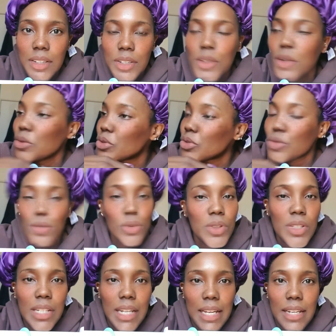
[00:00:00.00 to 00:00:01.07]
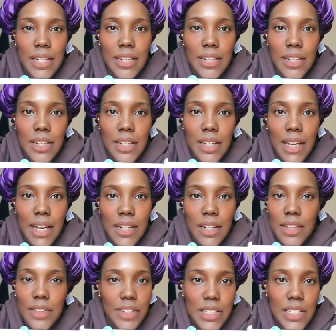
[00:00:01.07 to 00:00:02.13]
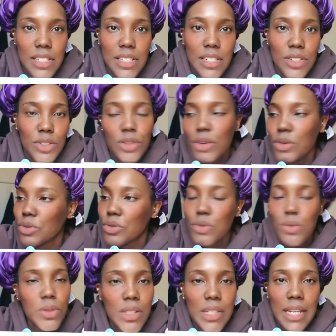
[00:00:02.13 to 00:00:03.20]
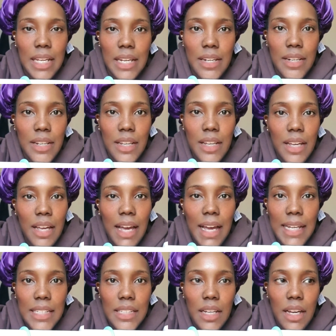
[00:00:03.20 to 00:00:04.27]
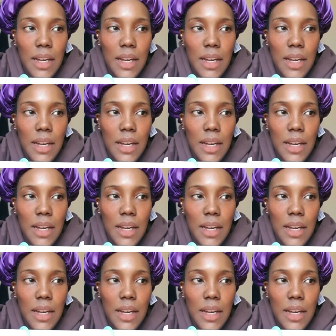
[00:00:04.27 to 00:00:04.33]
You don't draw the line at other ethnicities. You don't draw the line at